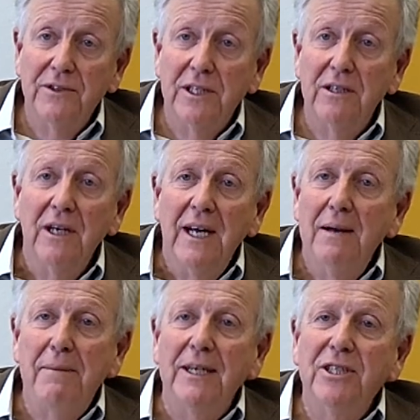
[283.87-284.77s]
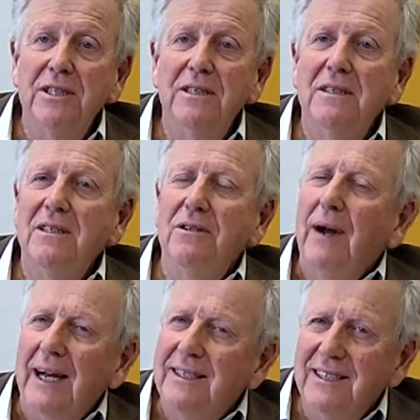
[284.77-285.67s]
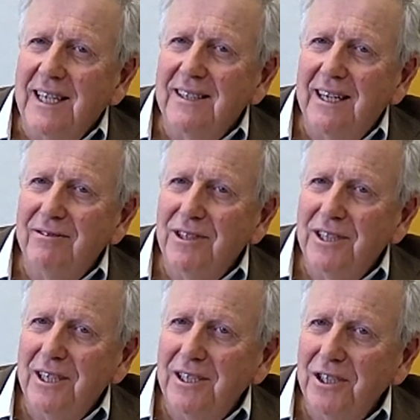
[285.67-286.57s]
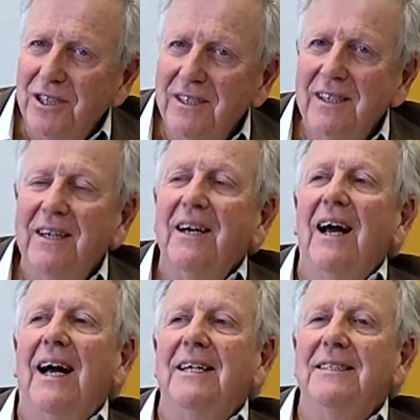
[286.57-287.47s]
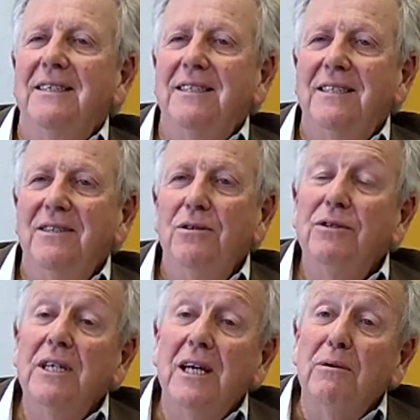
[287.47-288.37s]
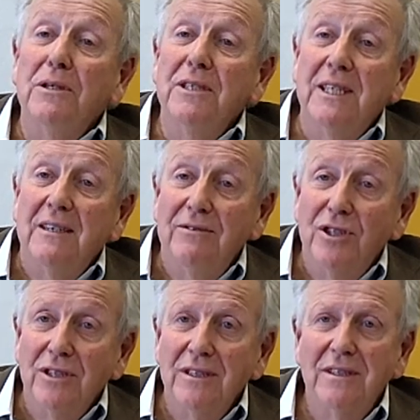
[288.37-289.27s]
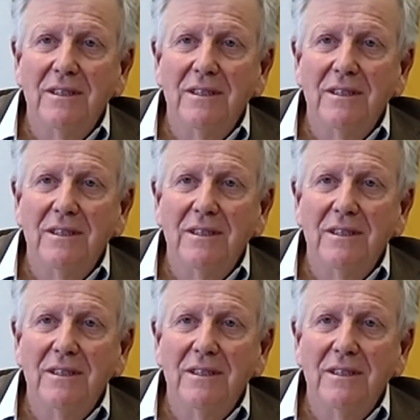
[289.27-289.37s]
So imagine you hadn't done that research and you did go on the television,